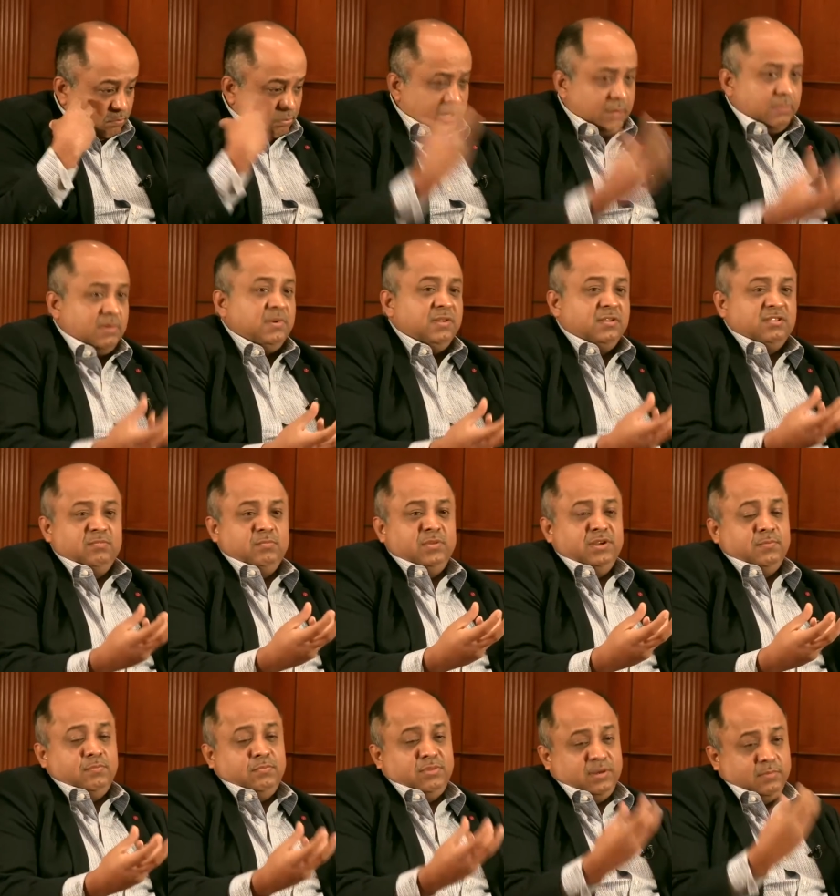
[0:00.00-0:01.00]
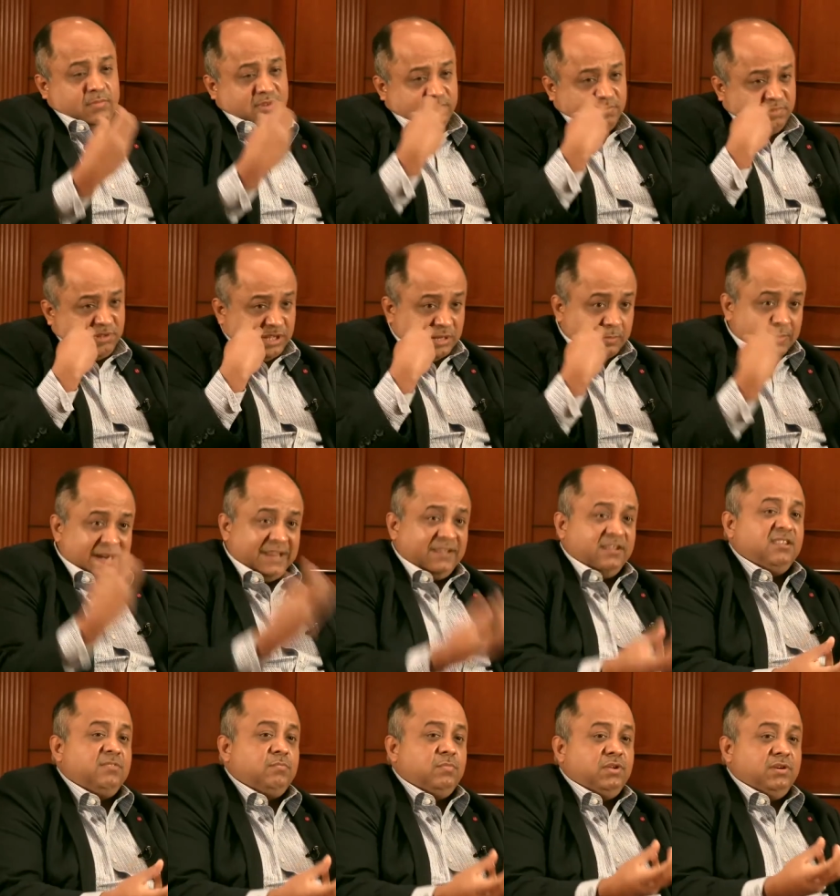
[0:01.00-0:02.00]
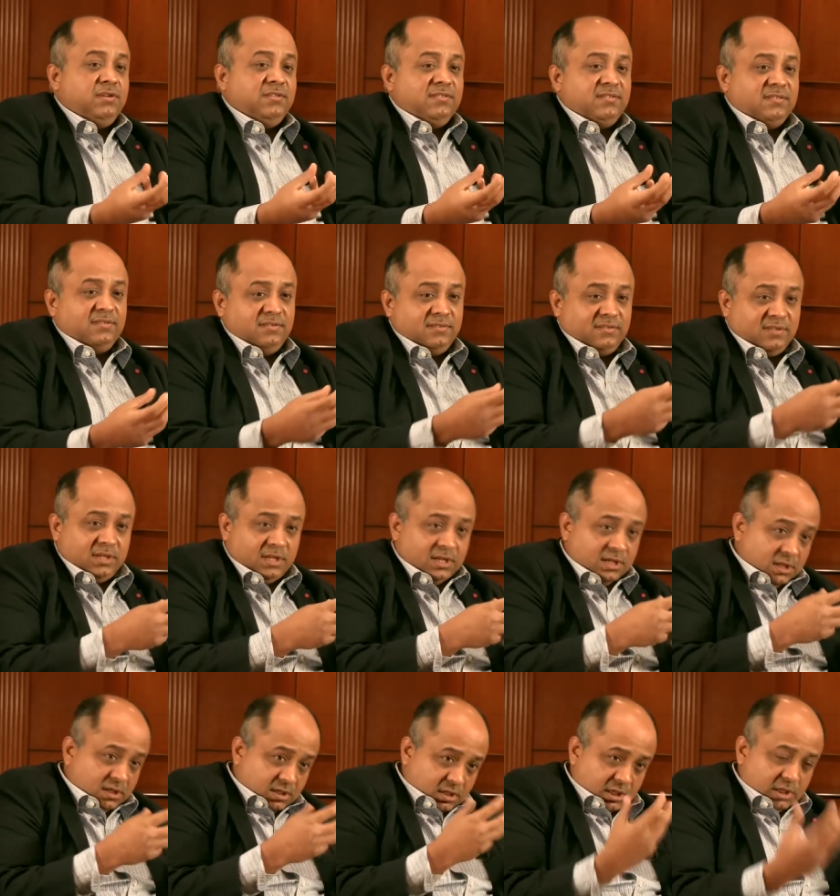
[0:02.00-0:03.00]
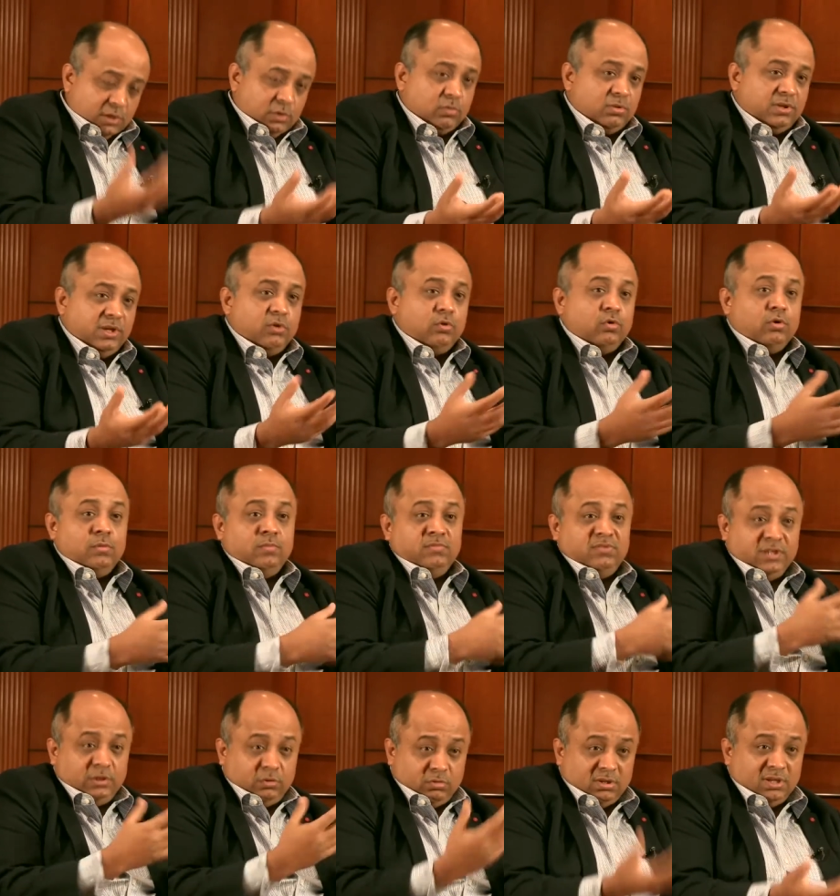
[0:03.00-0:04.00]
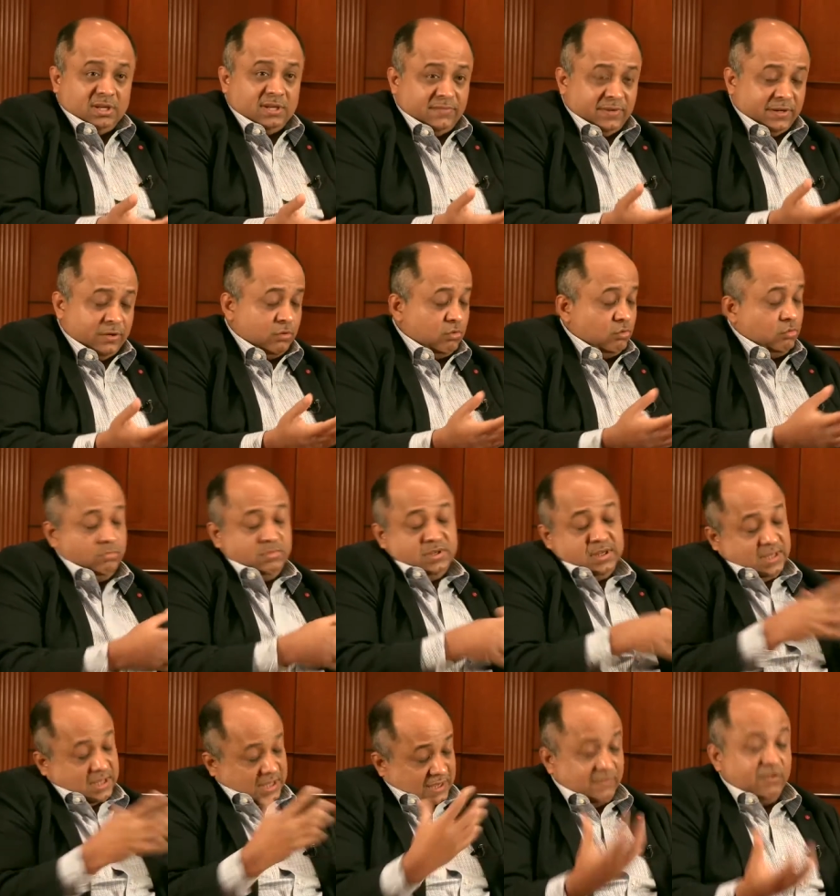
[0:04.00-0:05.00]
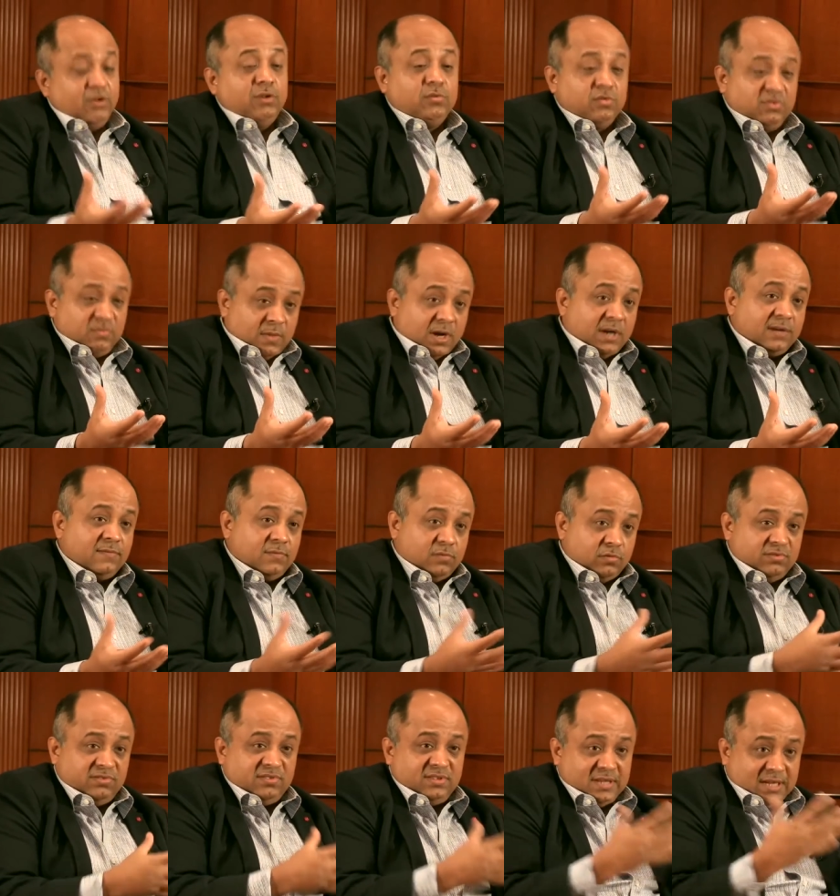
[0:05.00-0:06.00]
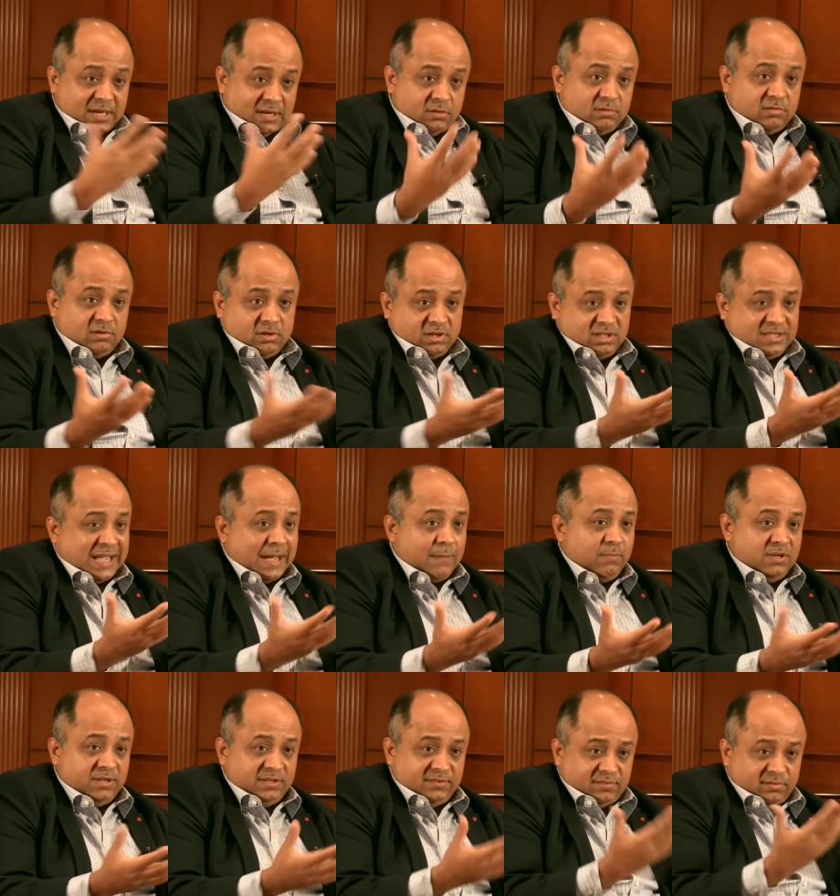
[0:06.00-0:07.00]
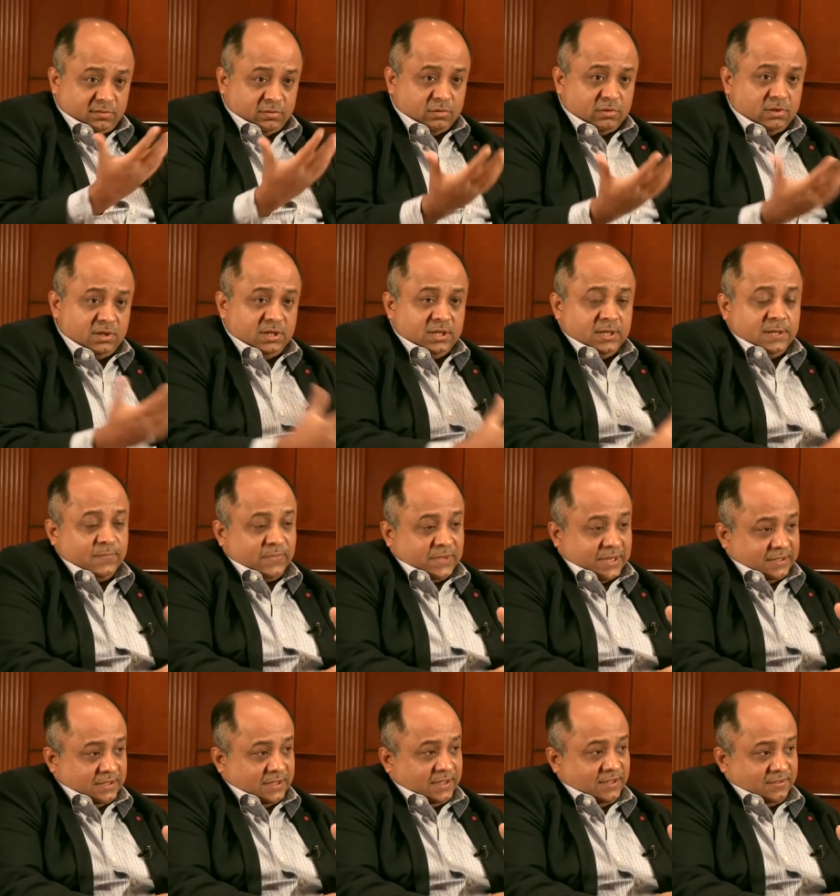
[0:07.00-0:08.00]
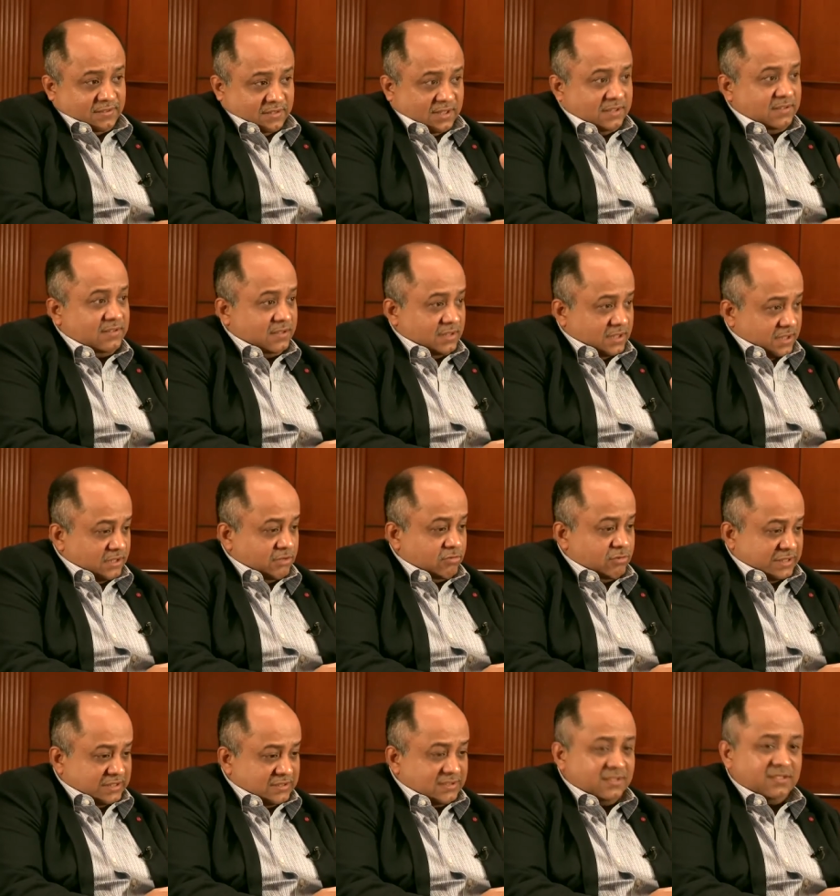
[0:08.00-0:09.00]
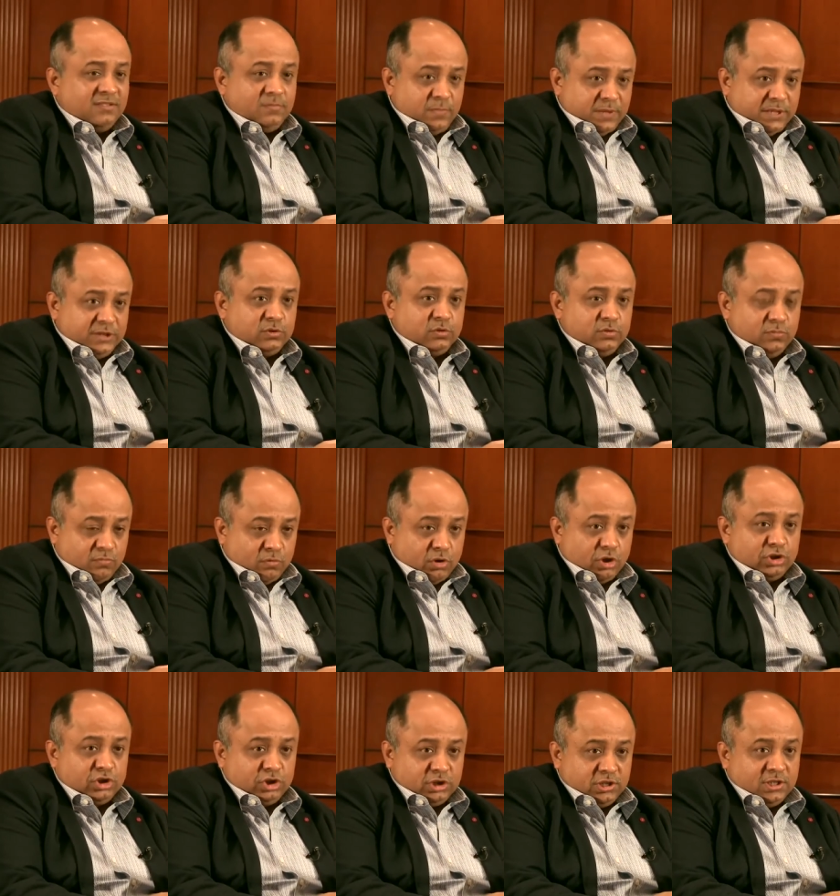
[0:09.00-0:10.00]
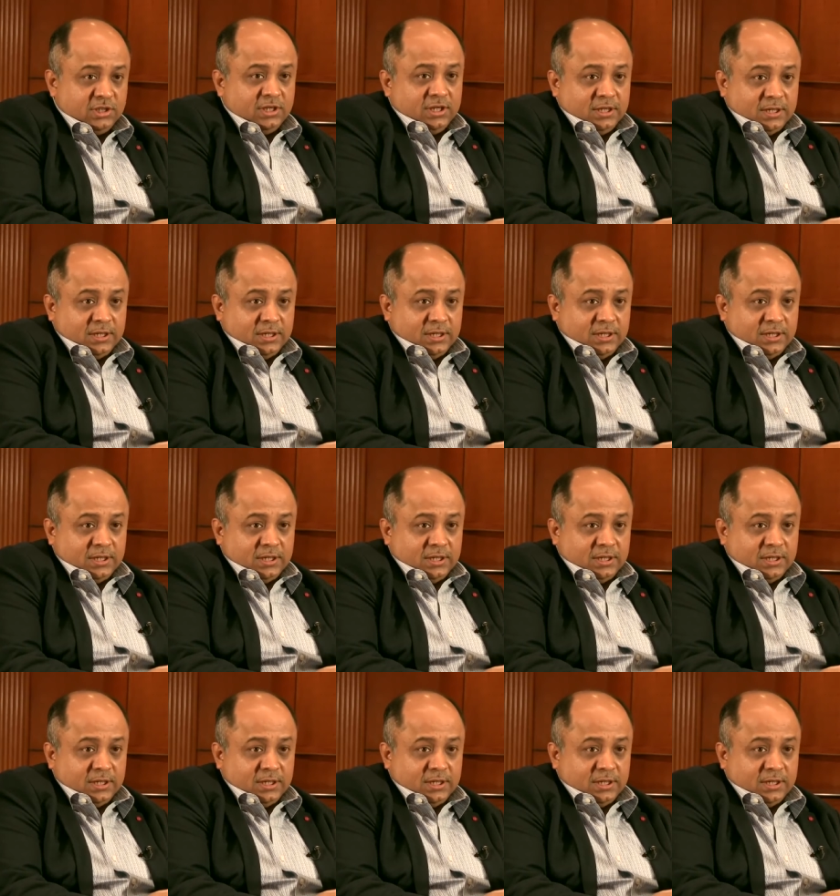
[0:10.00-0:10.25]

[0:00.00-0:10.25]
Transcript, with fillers: premium premium cinematic experiences into the homes, into the living room, even onto smartphones now or tablets. So I think it's it's an interesting space to watch.